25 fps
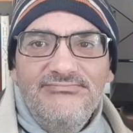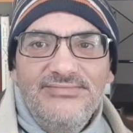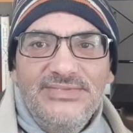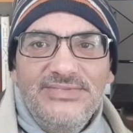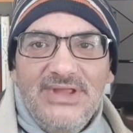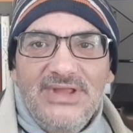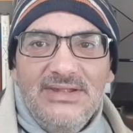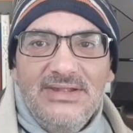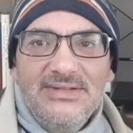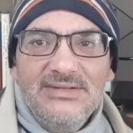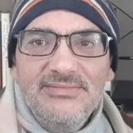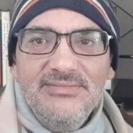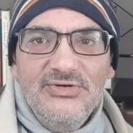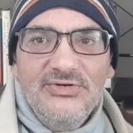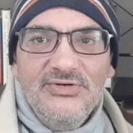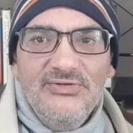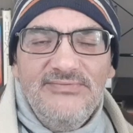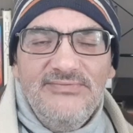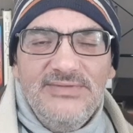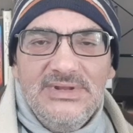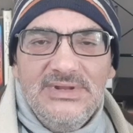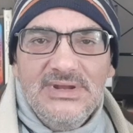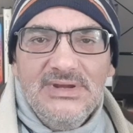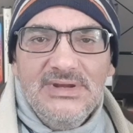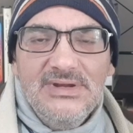take something up
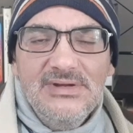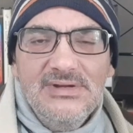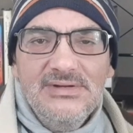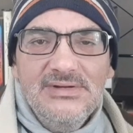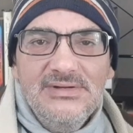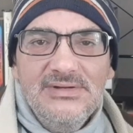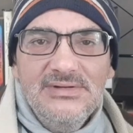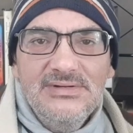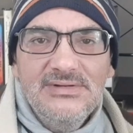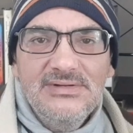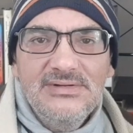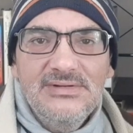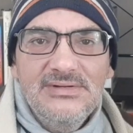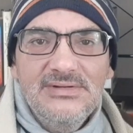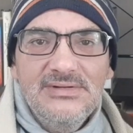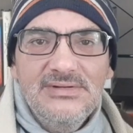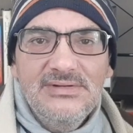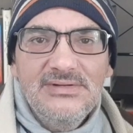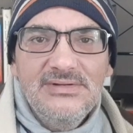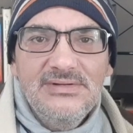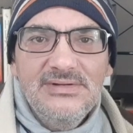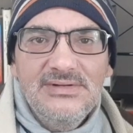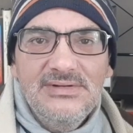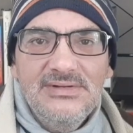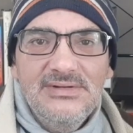here,
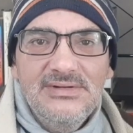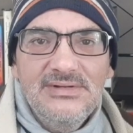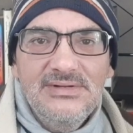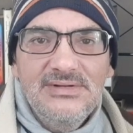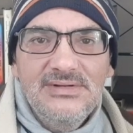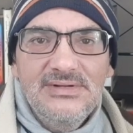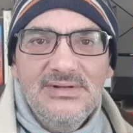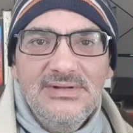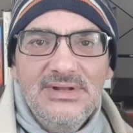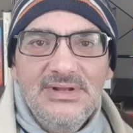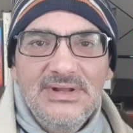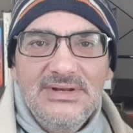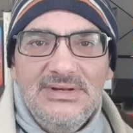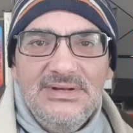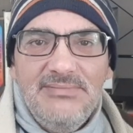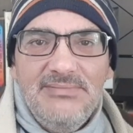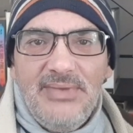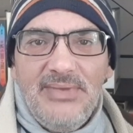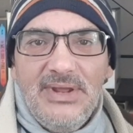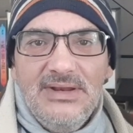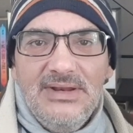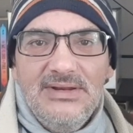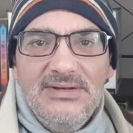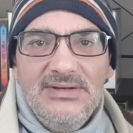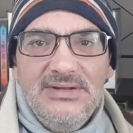
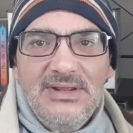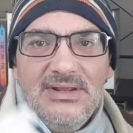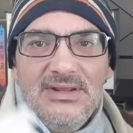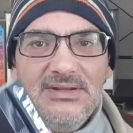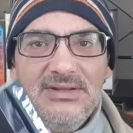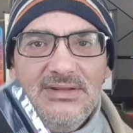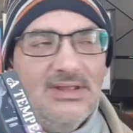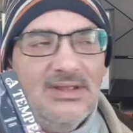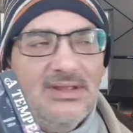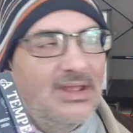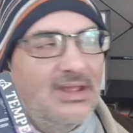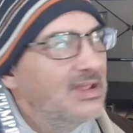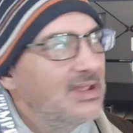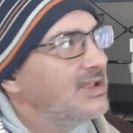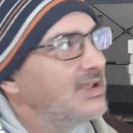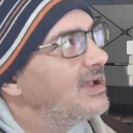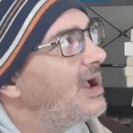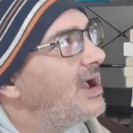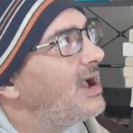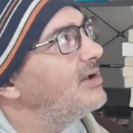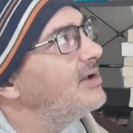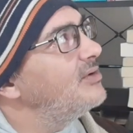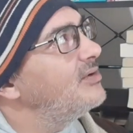depending. I